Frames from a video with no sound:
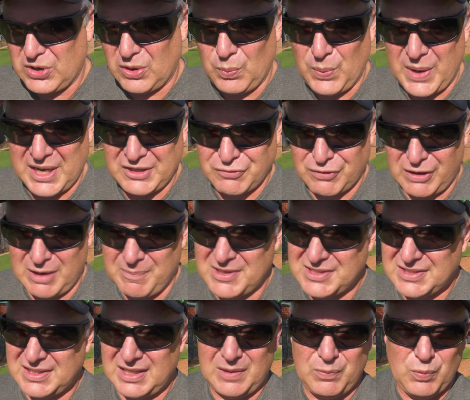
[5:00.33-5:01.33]
on wet
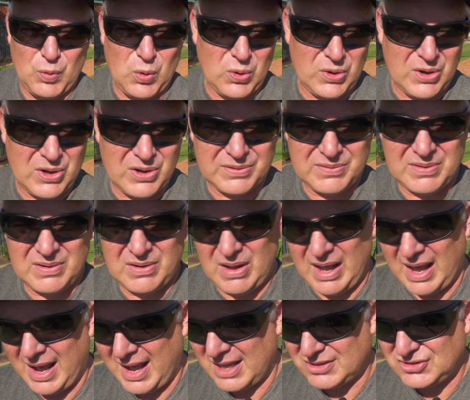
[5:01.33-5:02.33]
treatments and then walk on
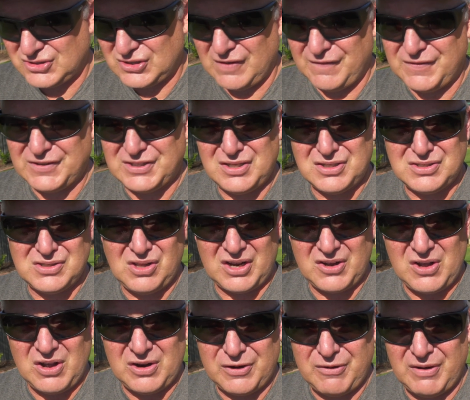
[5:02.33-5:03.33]
hard surfaces like
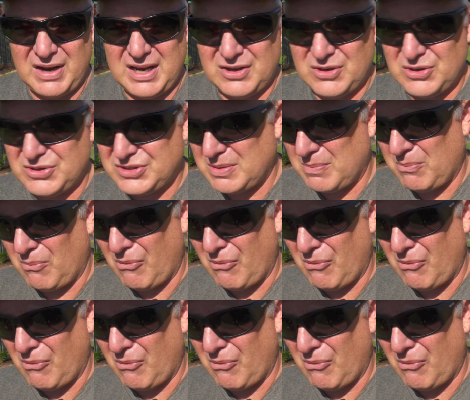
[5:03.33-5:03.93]
concrete, because it